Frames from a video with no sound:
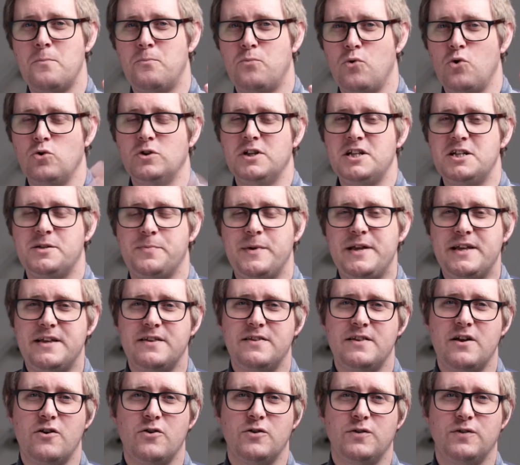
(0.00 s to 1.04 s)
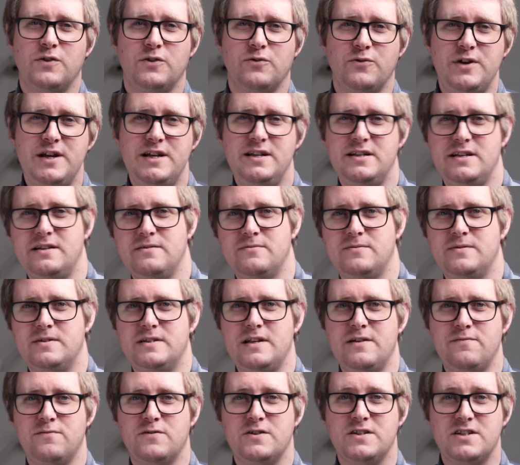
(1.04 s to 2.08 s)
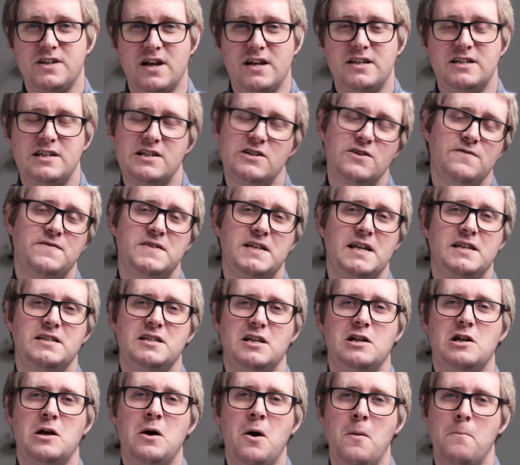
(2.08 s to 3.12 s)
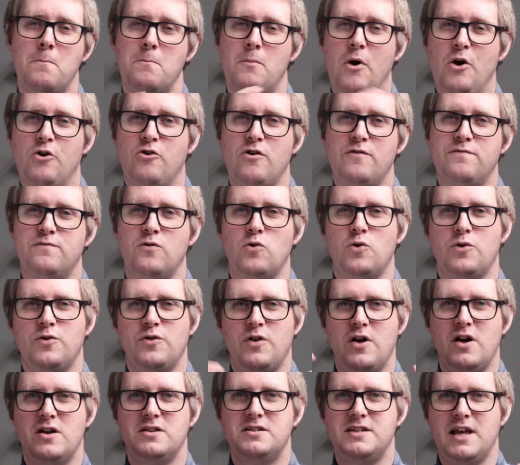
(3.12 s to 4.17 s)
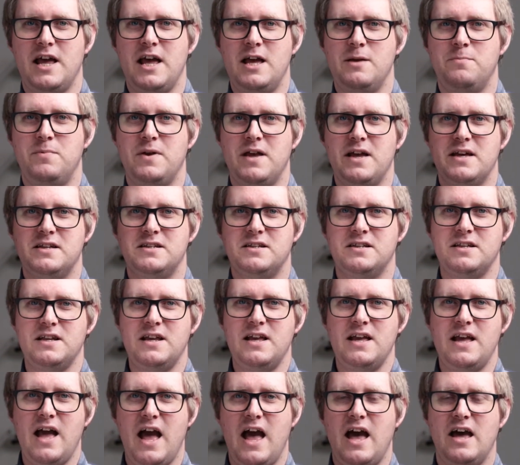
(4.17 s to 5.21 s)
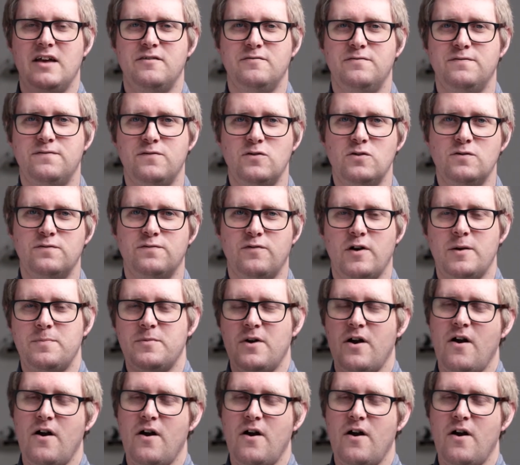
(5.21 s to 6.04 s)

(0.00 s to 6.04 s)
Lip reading: Broadly speaking, there are three different sizes of sensor: micro four thirds, APS-C, and full frame.